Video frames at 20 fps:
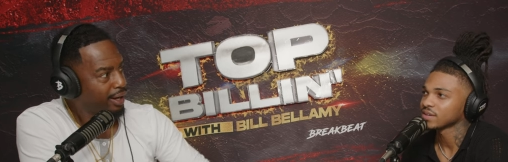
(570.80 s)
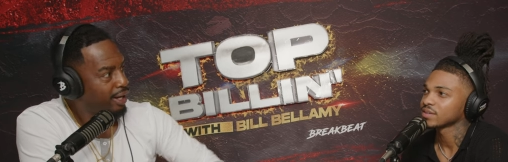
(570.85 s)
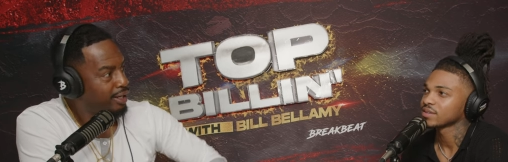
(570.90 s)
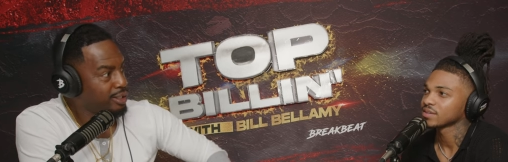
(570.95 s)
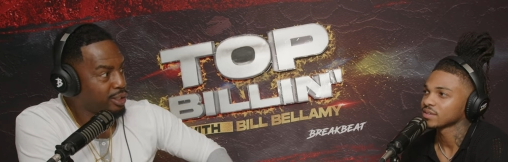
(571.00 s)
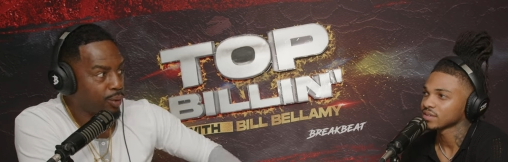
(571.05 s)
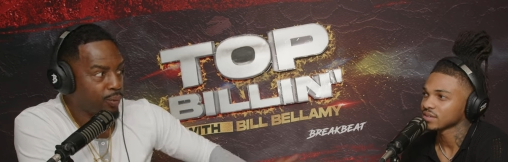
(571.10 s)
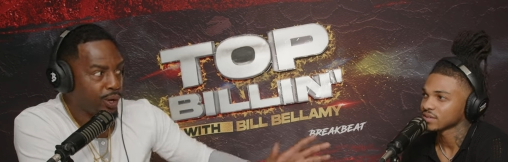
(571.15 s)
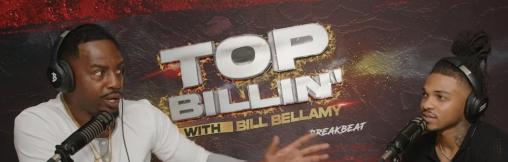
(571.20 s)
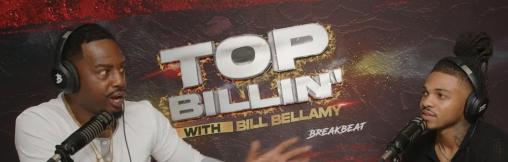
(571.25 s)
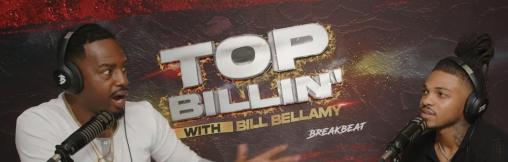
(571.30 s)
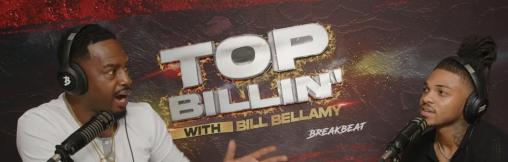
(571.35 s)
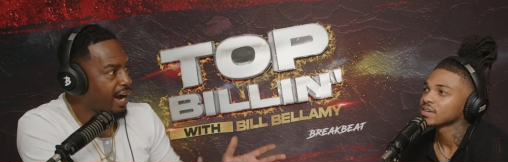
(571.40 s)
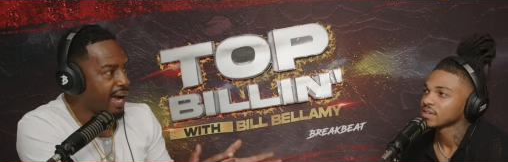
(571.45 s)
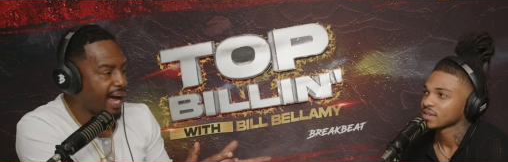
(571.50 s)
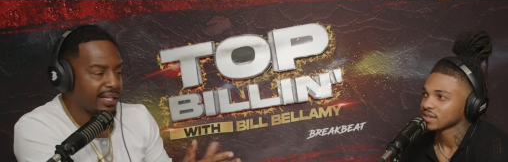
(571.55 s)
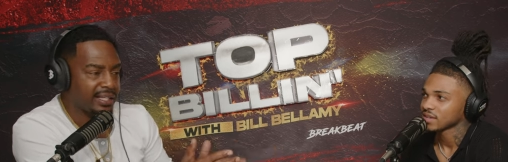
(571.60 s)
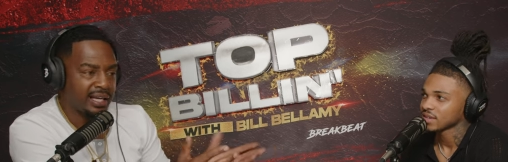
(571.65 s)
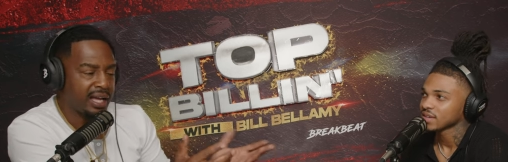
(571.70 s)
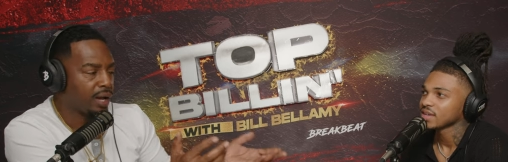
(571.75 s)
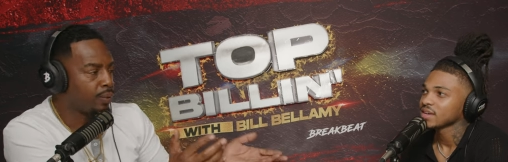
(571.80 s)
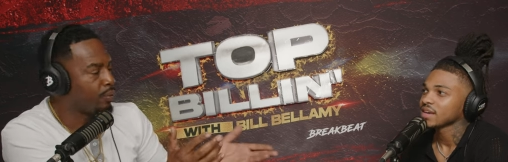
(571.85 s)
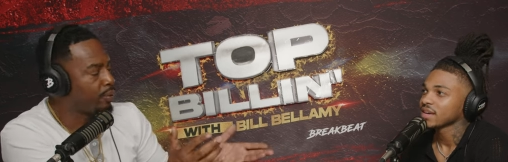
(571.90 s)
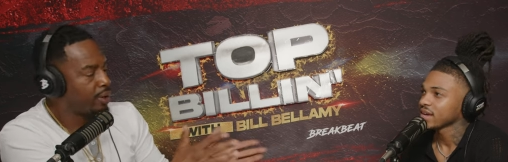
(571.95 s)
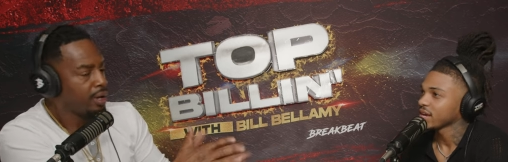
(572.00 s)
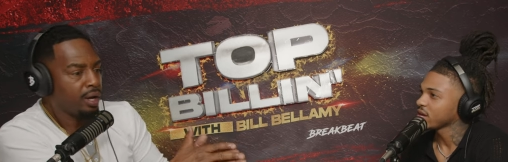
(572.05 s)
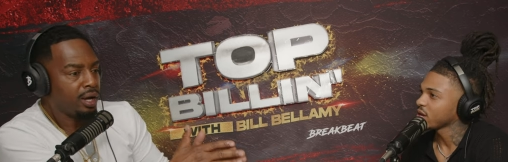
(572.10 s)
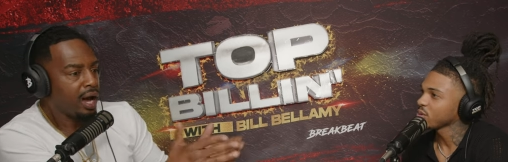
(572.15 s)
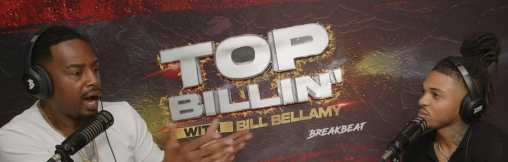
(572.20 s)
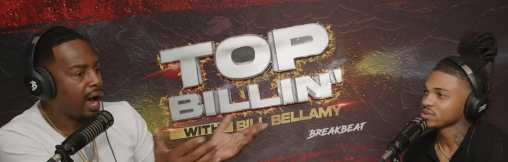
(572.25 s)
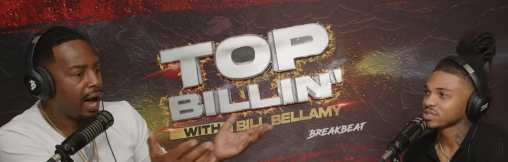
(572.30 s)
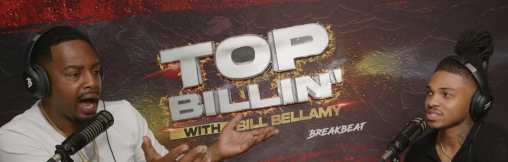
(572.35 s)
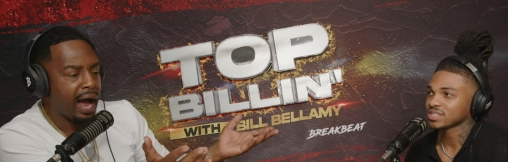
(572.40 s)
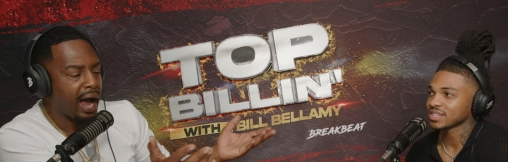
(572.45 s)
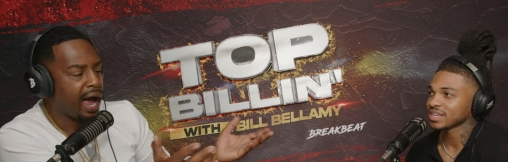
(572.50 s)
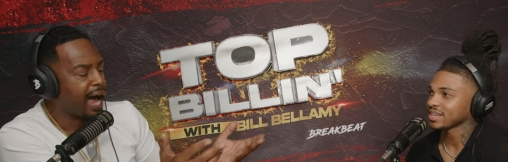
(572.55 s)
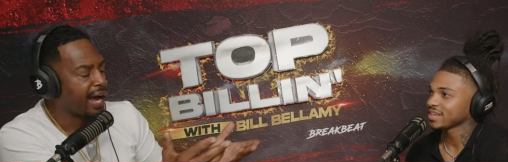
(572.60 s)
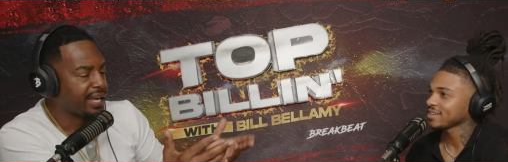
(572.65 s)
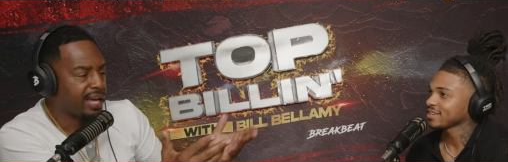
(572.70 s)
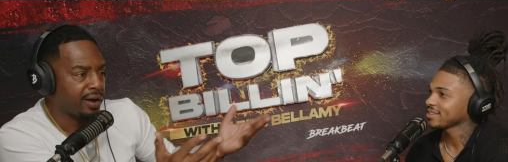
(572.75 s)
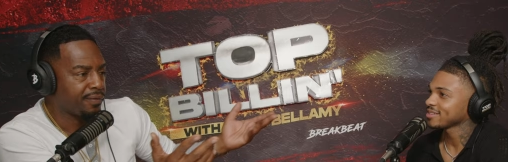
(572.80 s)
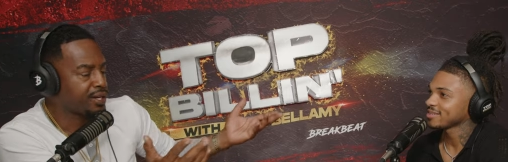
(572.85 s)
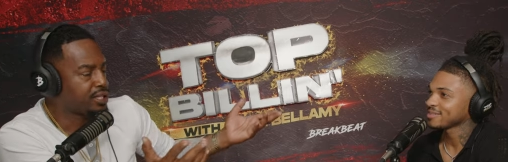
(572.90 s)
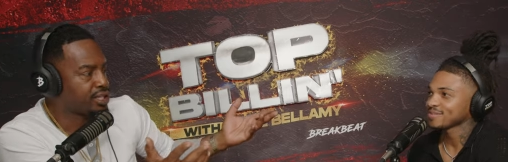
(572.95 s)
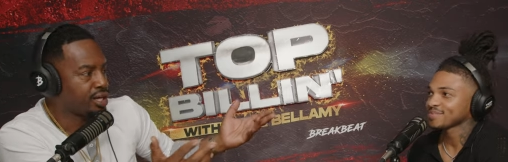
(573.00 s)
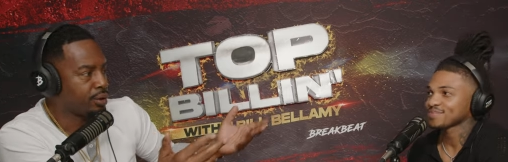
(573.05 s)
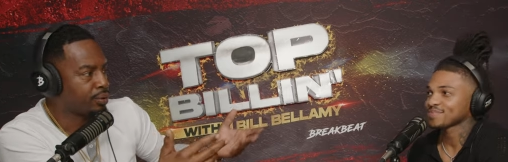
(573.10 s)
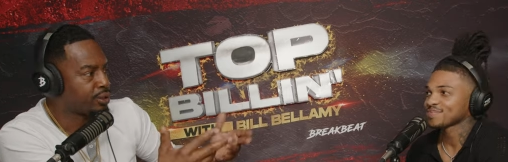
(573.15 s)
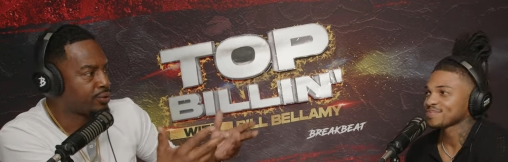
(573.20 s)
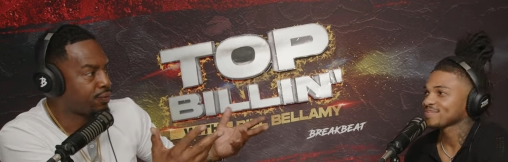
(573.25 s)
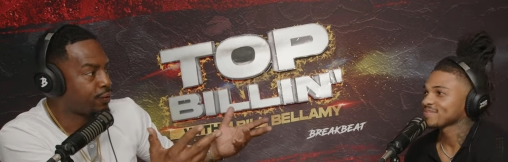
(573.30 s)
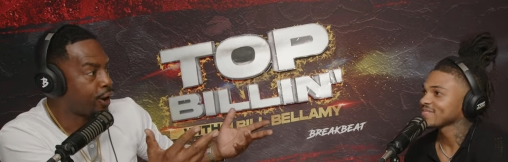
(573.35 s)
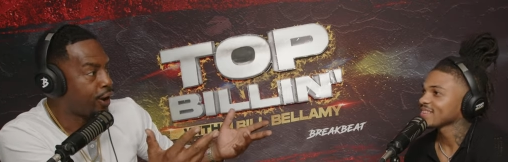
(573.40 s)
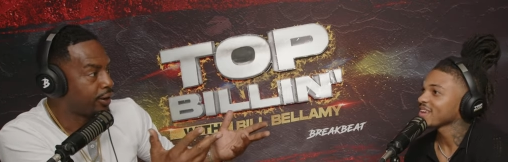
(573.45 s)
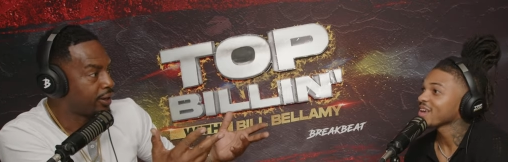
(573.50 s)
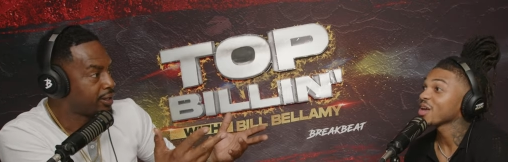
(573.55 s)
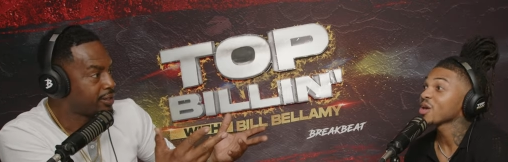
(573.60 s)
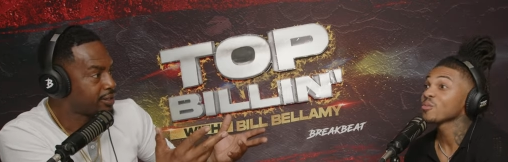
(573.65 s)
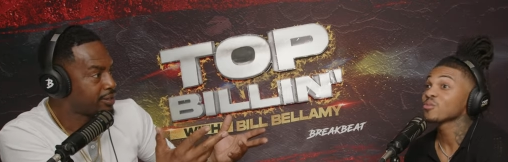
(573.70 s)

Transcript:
Speaker 1: And so when y'all got together, it was. I, I, guarantee it was flawless. It